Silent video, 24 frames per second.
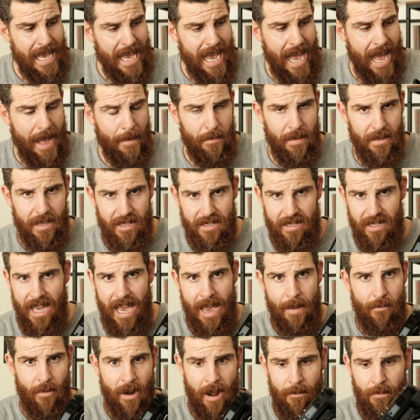But this
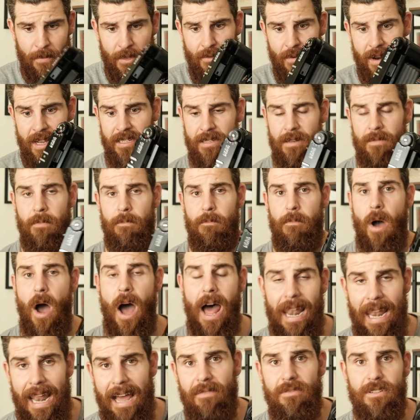camera, the reason I
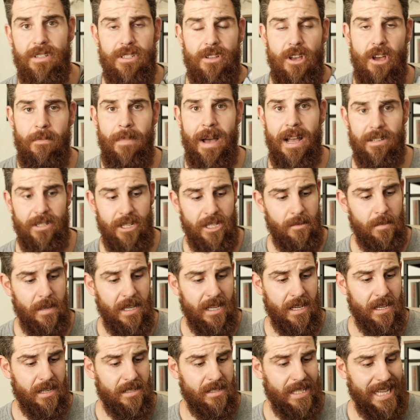love it so much is
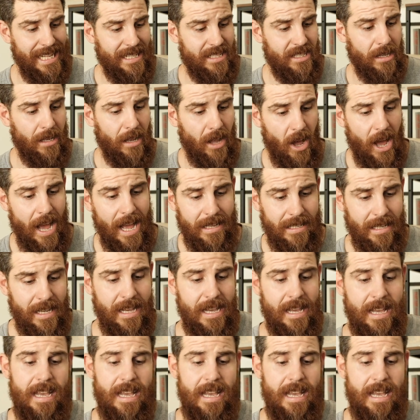because it's light,